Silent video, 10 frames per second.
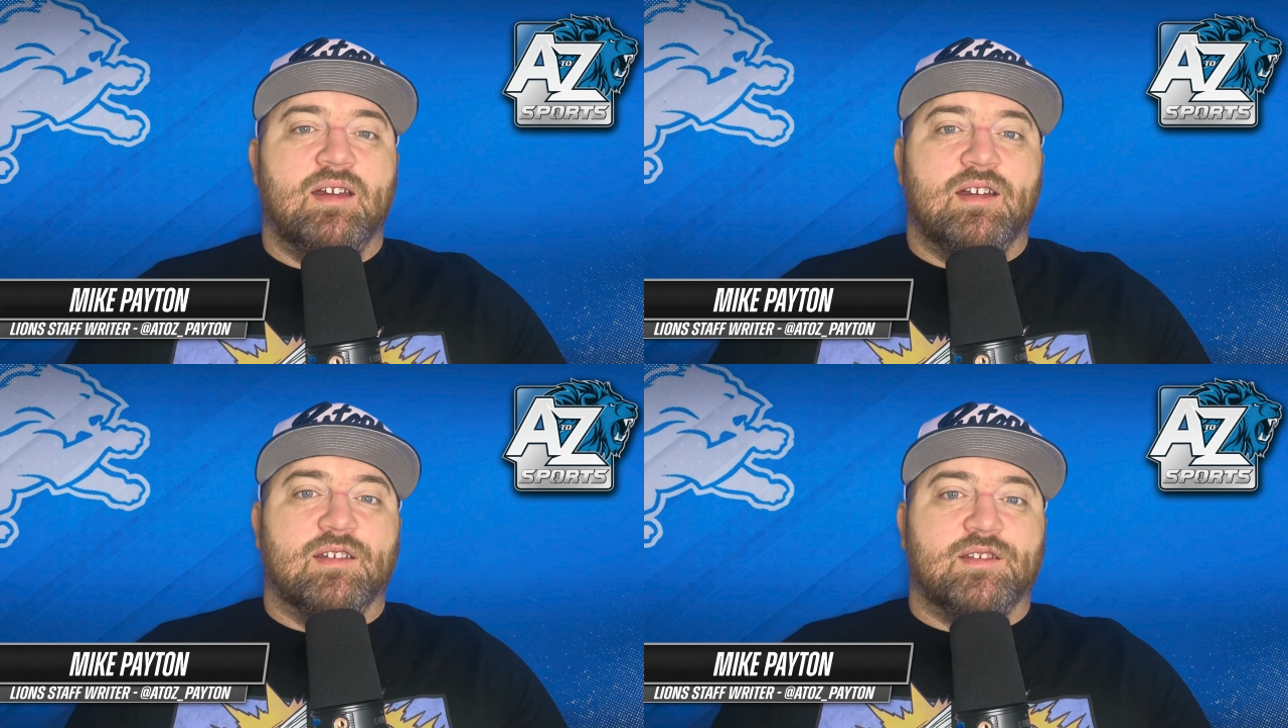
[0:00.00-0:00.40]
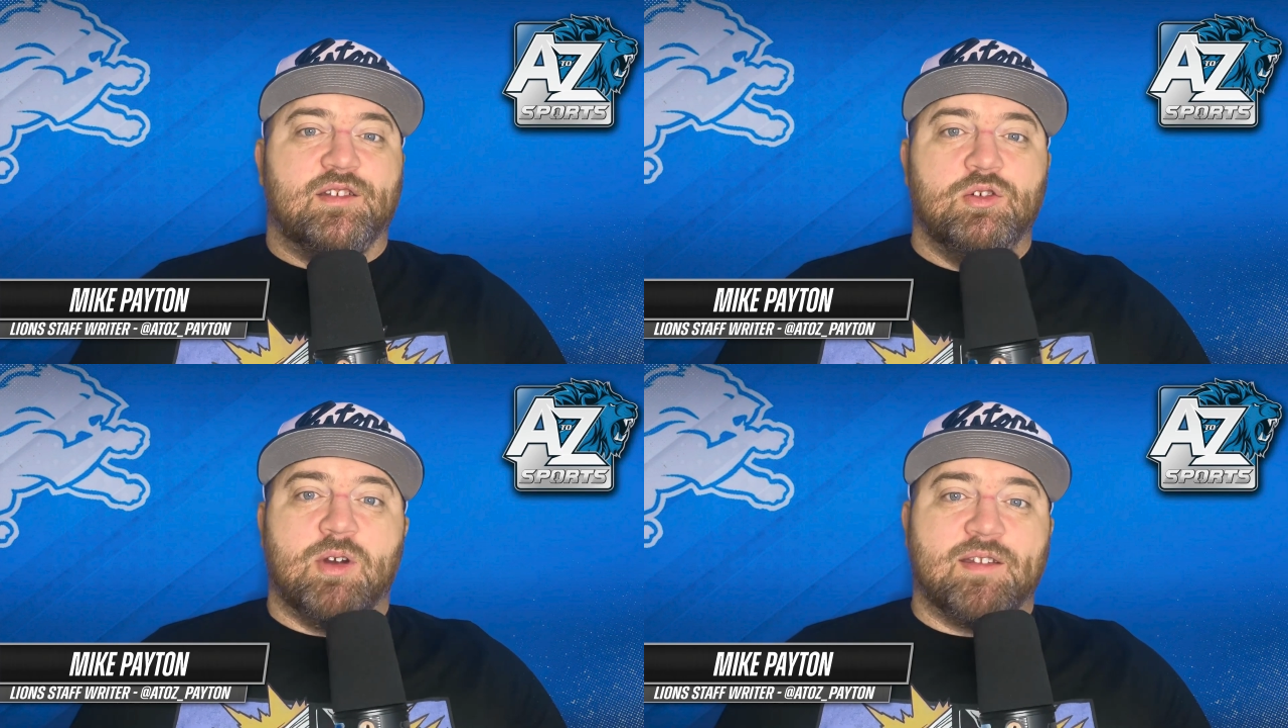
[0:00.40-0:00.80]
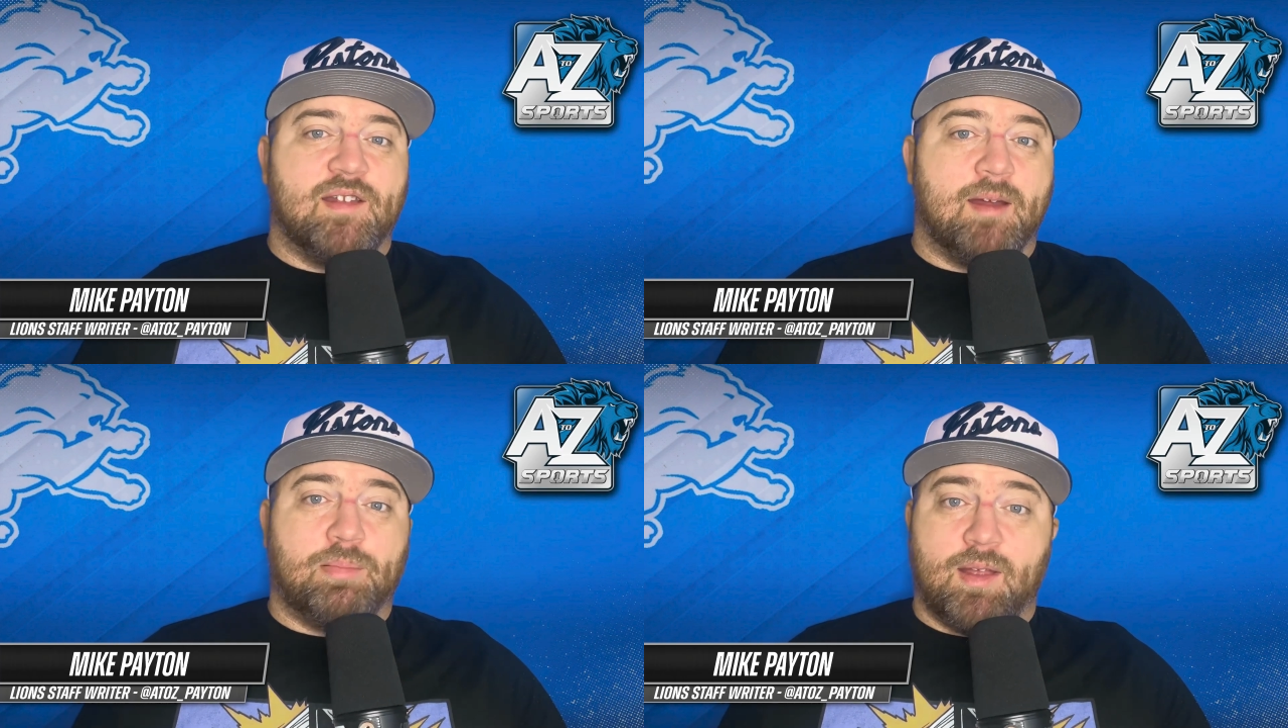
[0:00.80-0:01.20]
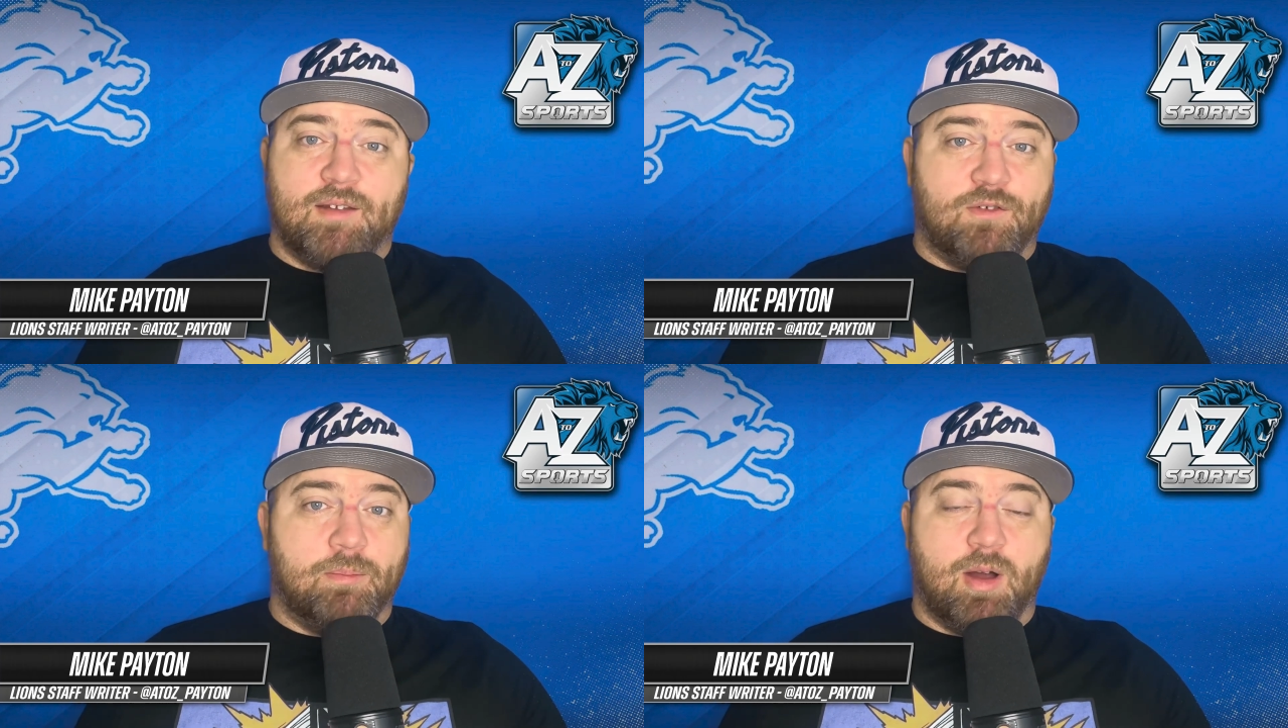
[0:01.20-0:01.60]
Suh has not
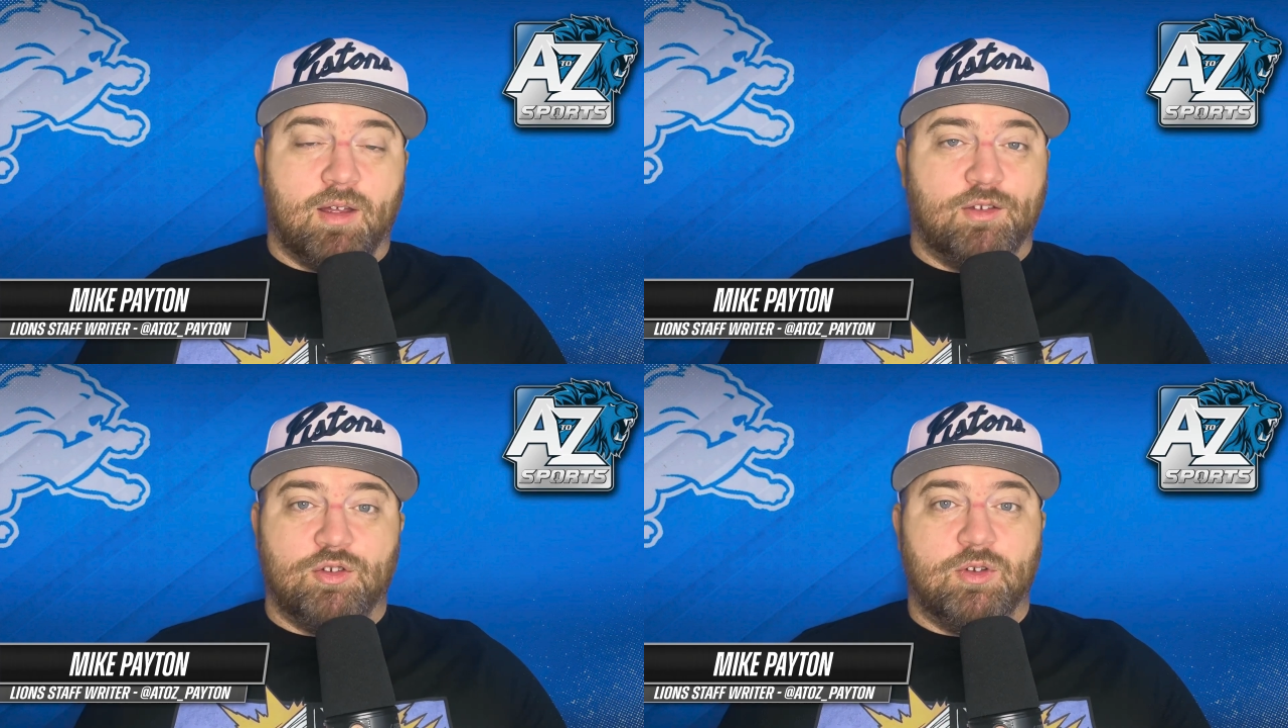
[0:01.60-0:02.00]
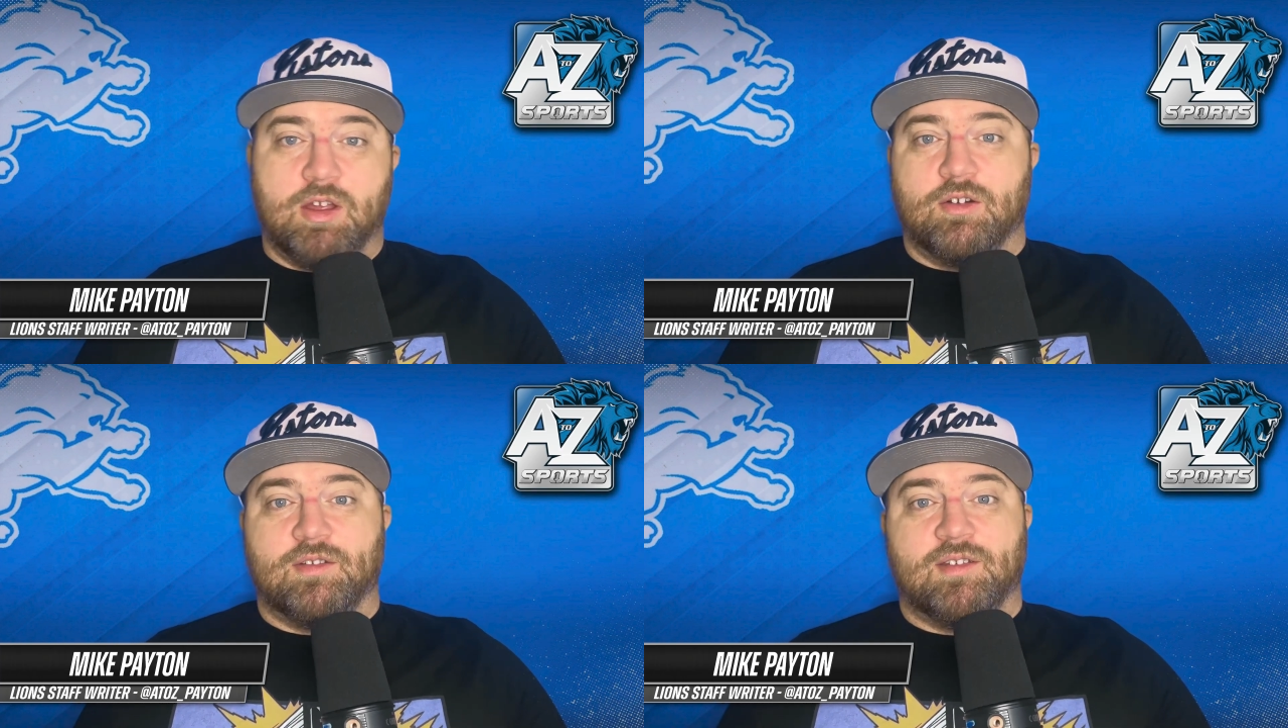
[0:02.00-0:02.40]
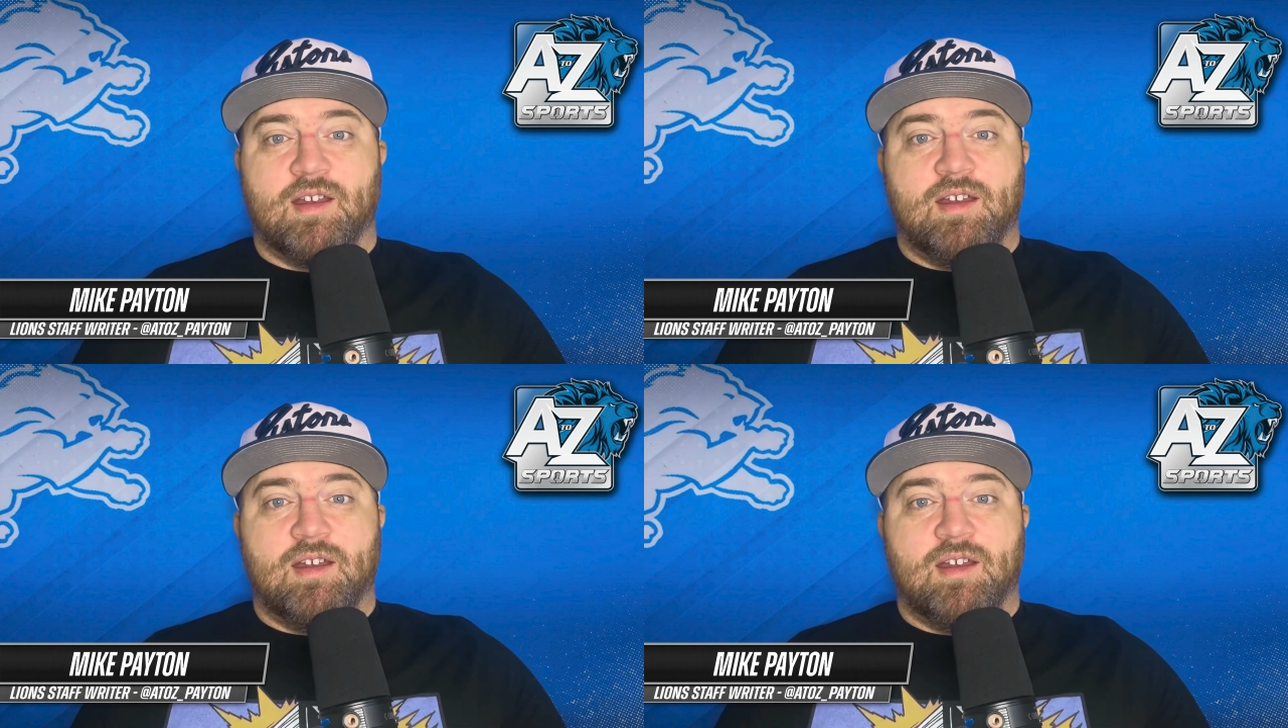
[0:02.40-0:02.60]
played football in 2 years.